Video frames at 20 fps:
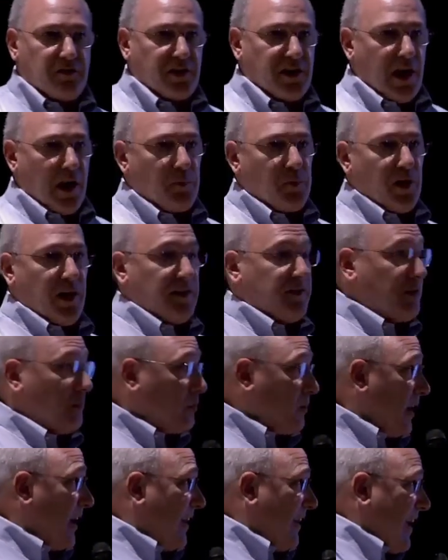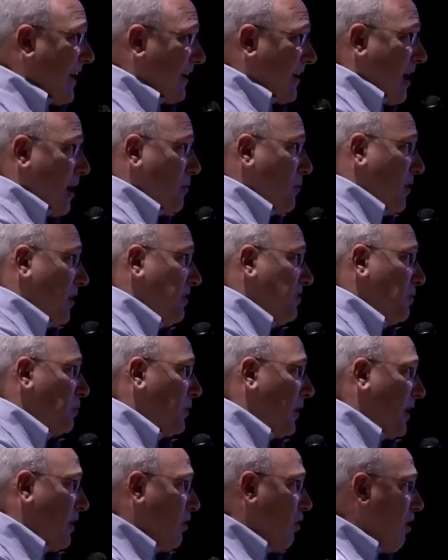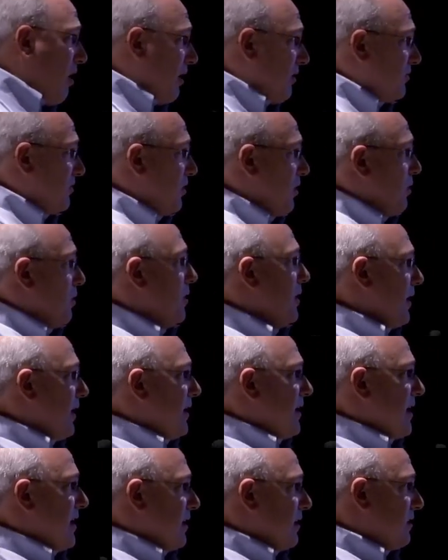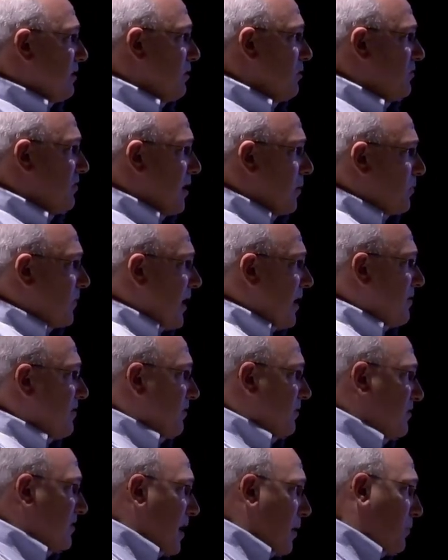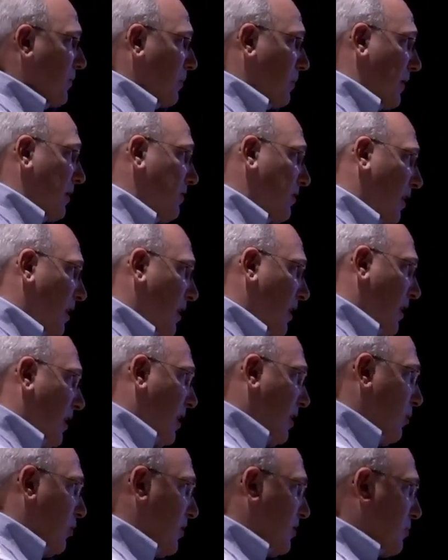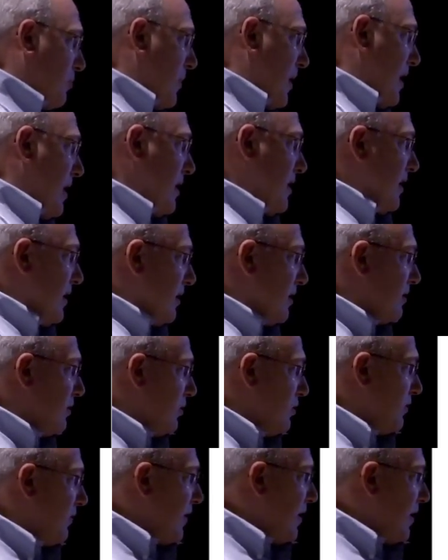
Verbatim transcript: is a comprehensive plan. That comprehensive plan also includes updates and supplements, which may include